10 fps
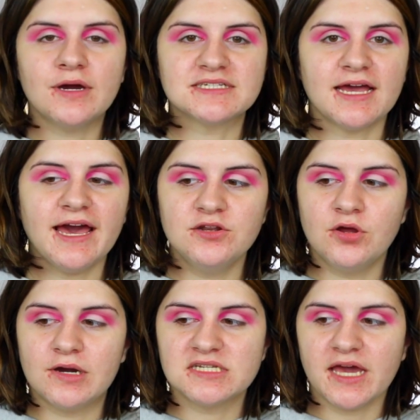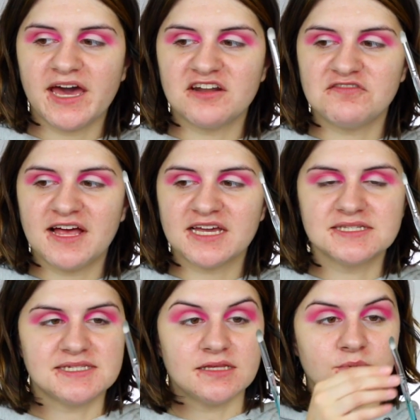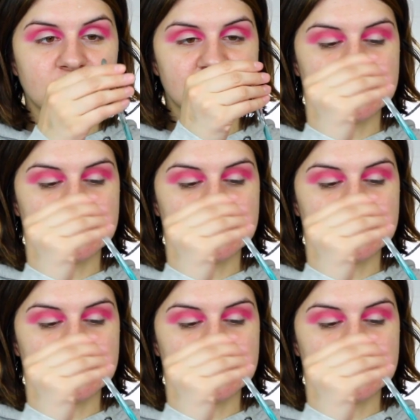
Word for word: You guys, I had no idea I had a flat concealer brush.